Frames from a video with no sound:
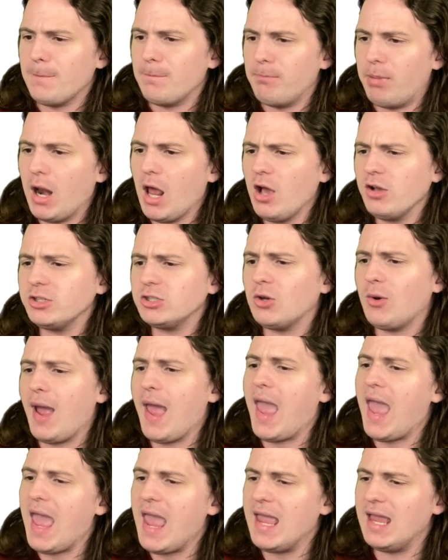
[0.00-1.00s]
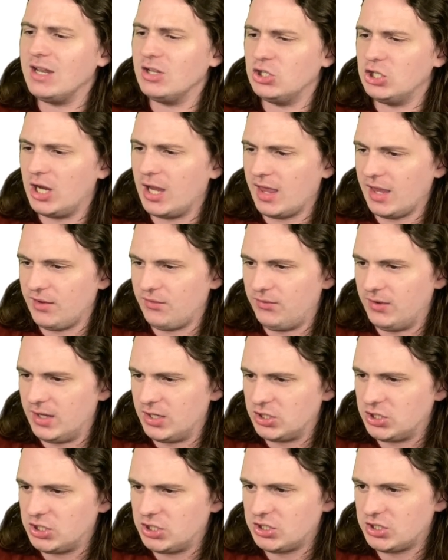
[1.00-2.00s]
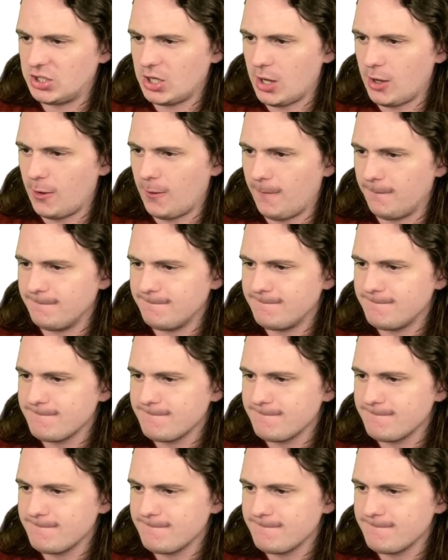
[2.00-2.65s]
But I also hate jellyfish, so